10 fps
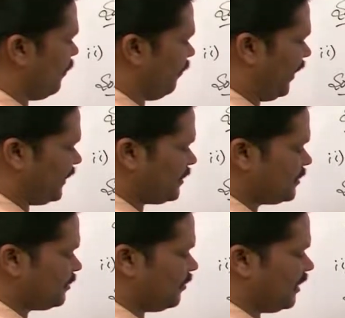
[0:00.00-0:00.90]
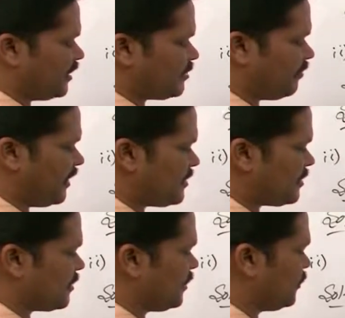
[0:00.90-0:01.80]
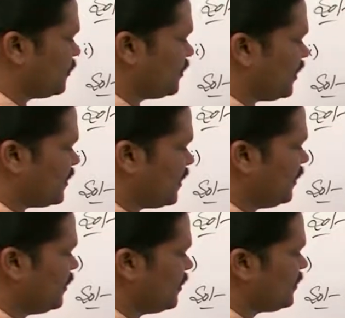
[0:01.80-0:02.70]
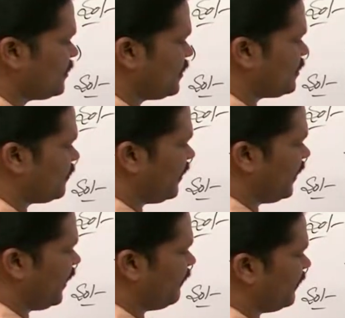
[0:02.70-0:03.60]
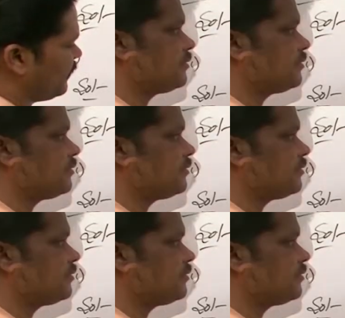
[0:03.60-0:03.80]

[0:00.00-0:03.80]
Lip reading: minus into minus plus 2 3s are 6 we are having.